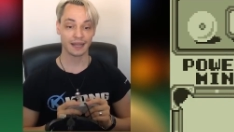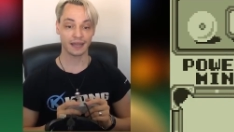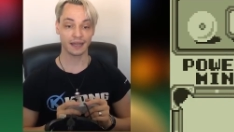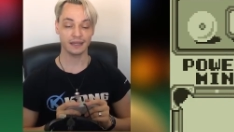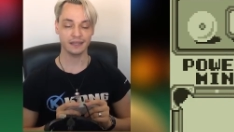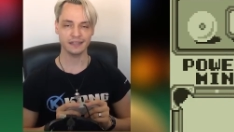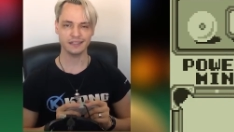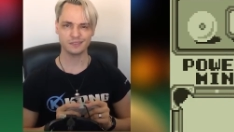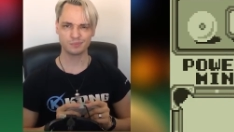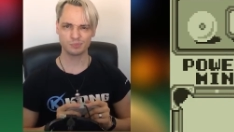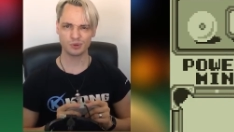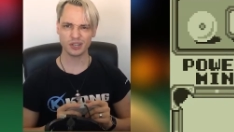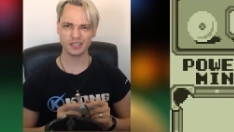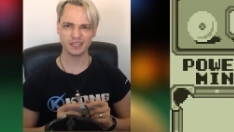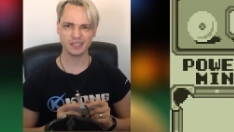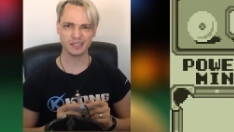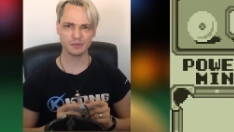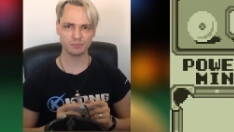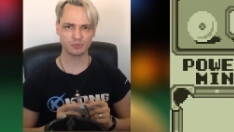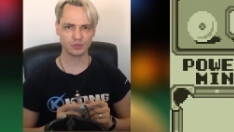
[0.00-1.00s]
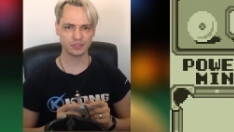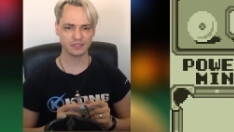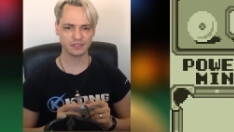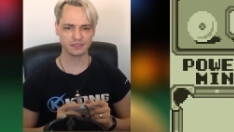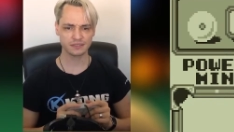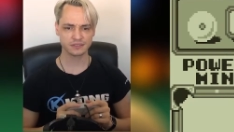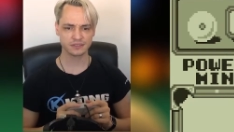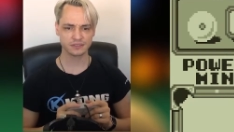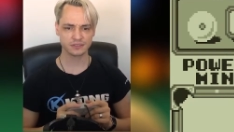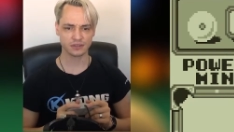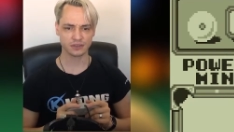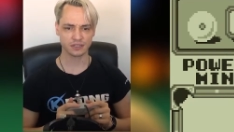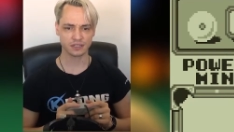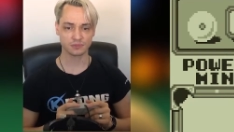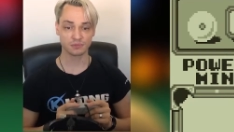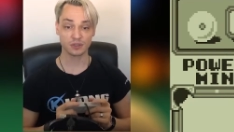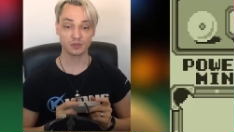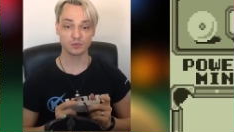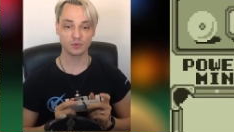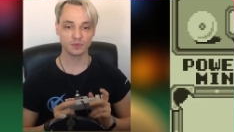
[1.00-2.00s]
It's pretty
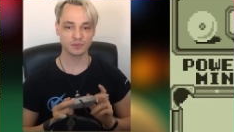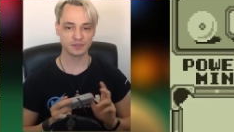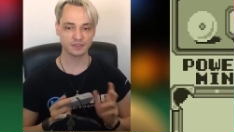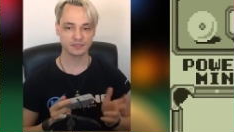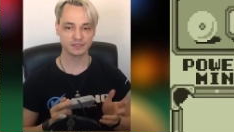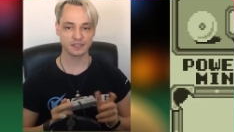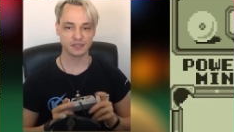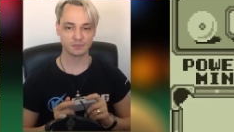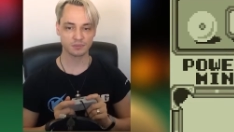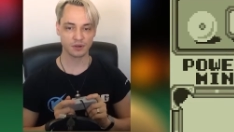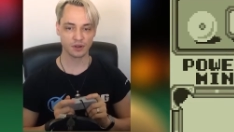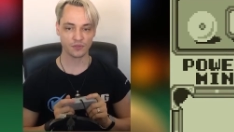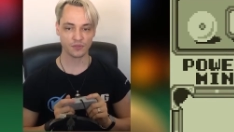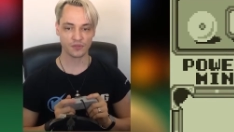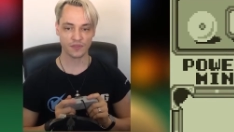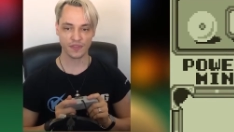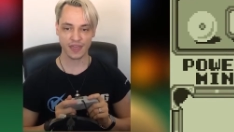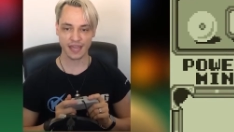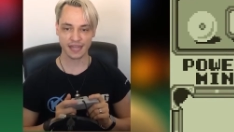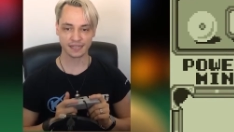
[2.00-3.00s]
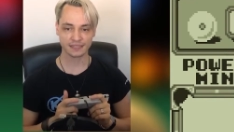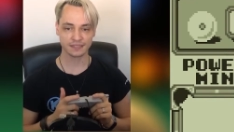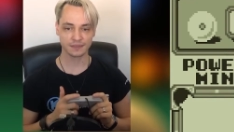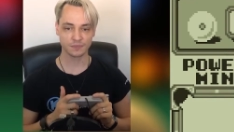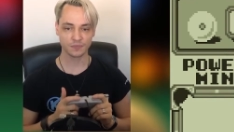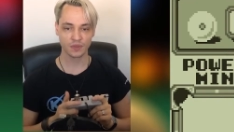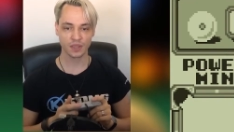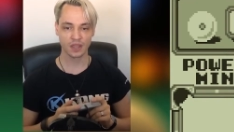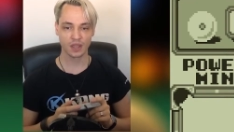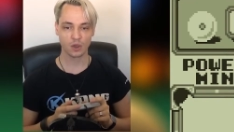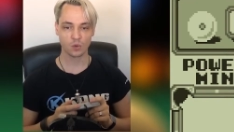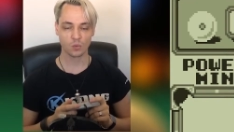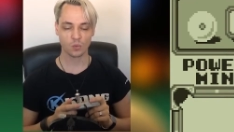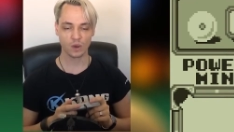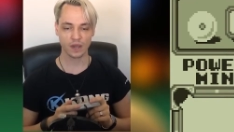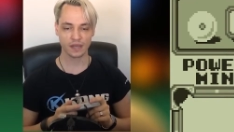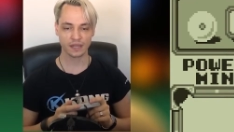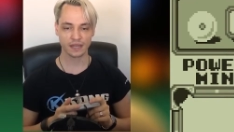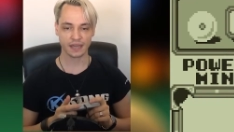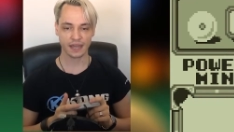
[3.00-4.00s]
solid, but we will see about that
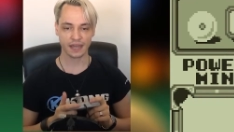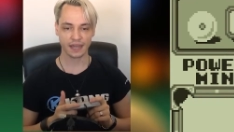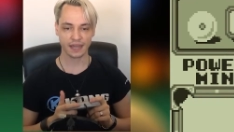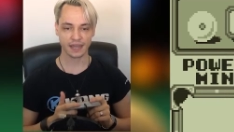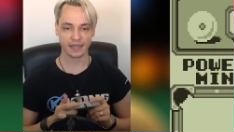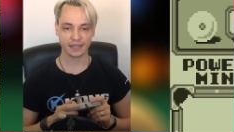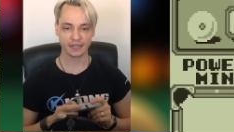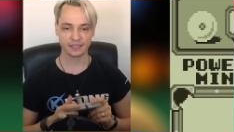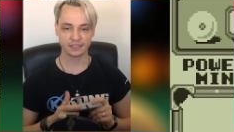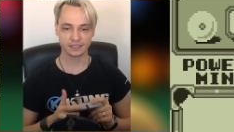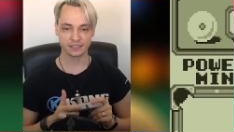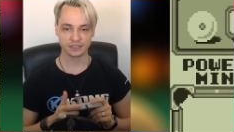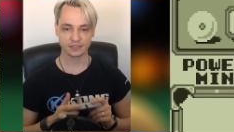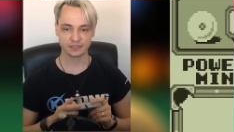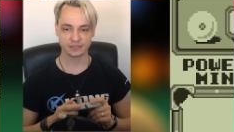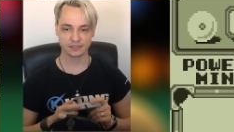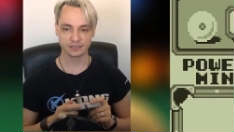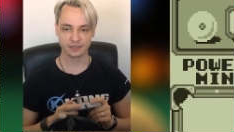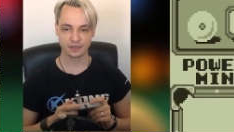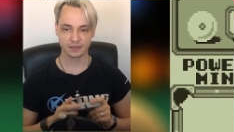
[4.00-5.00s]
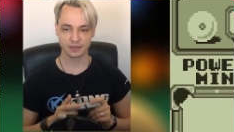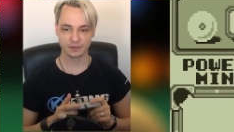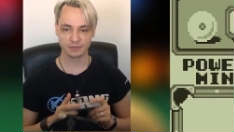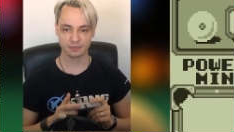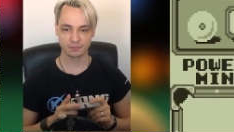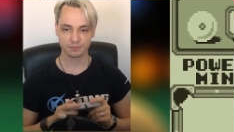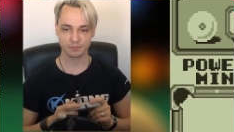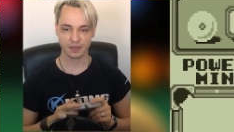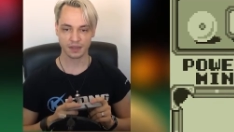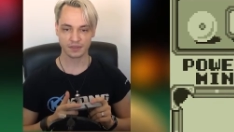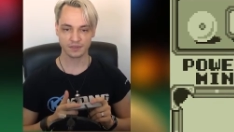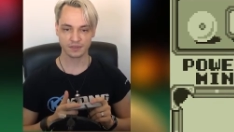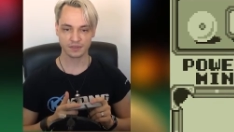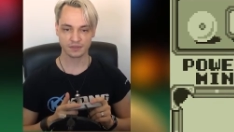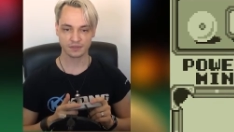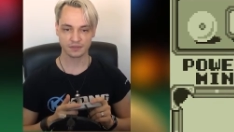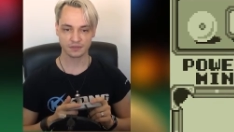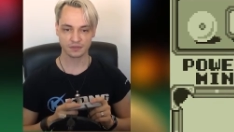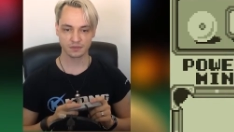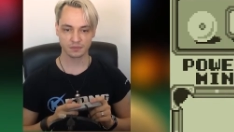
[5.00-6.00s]
when I just make
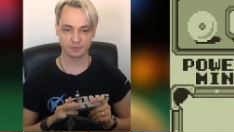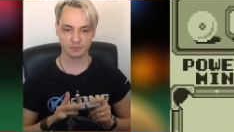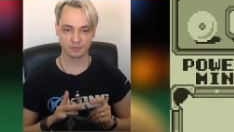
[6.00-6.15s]
this